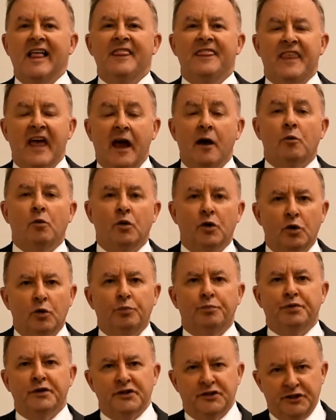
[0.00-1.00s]
that
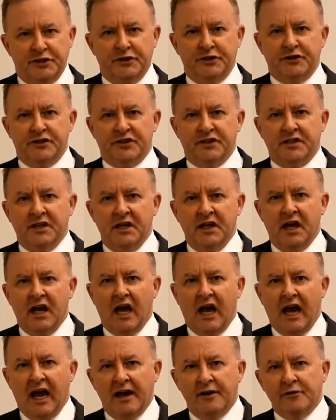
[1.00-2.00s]
will produce
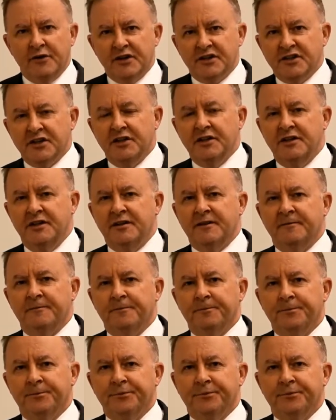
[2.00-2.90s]
a return.